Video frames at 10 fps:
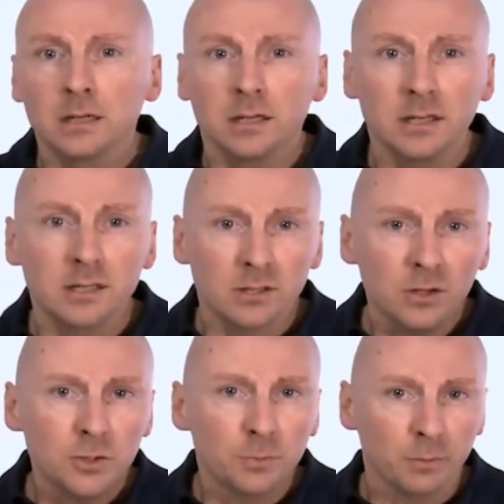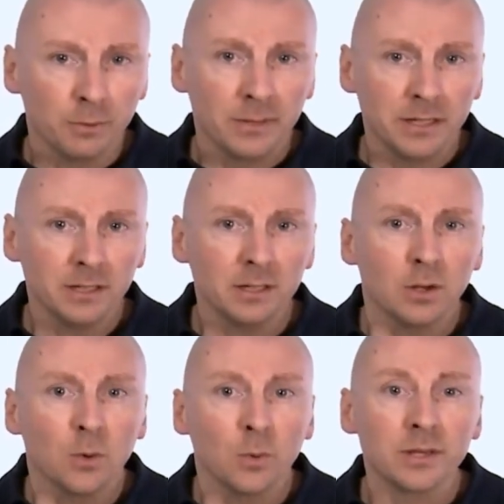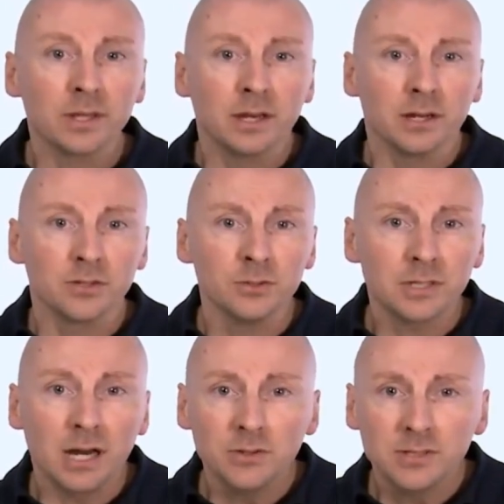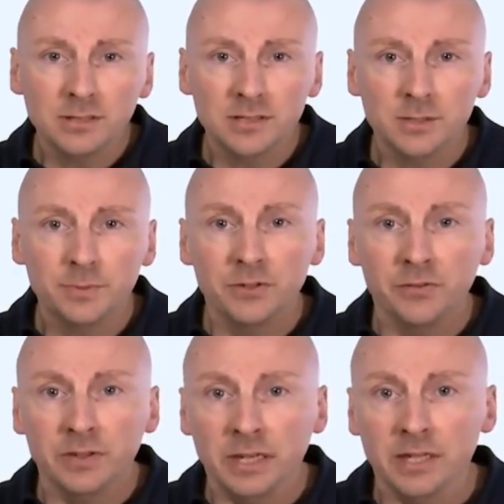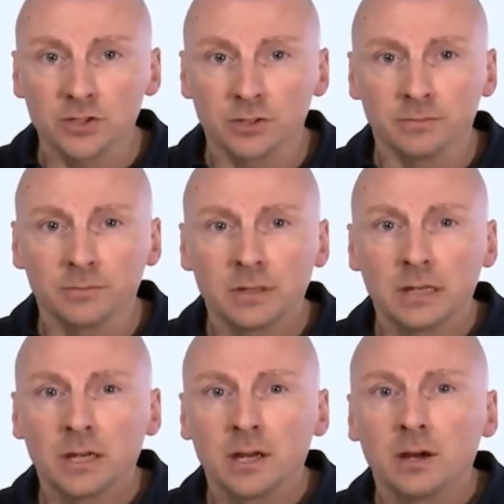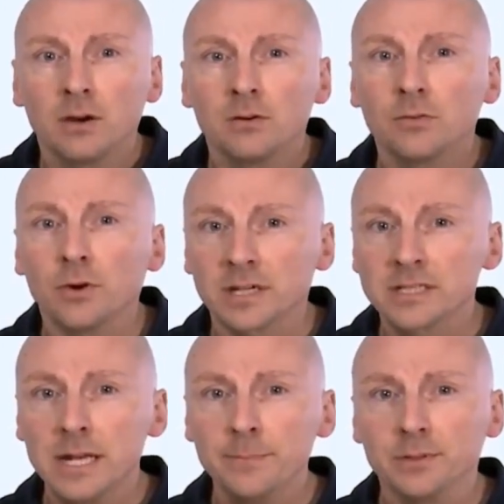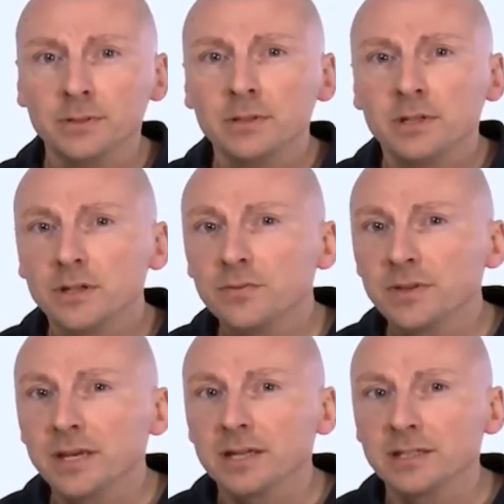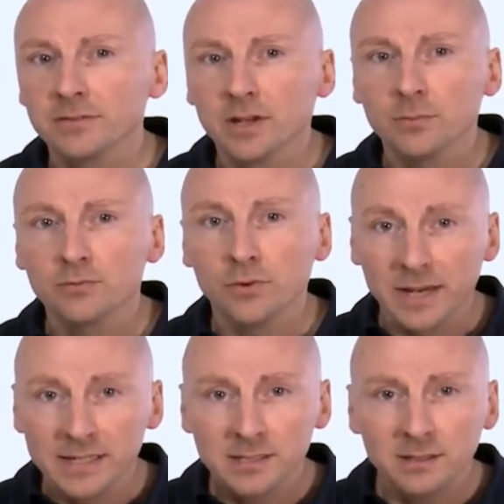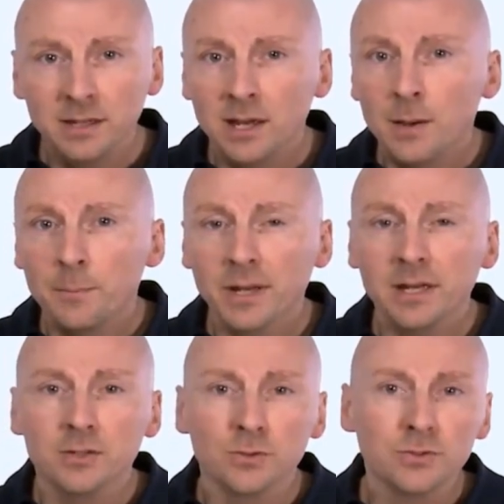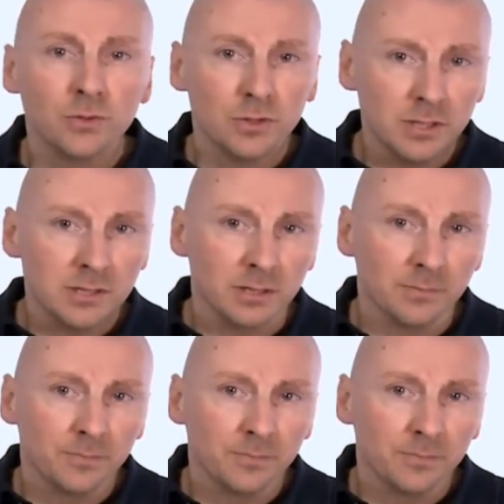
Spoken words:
It is also problematic when they are used outside their specification. For example, if they are developed for AC but are used for DC.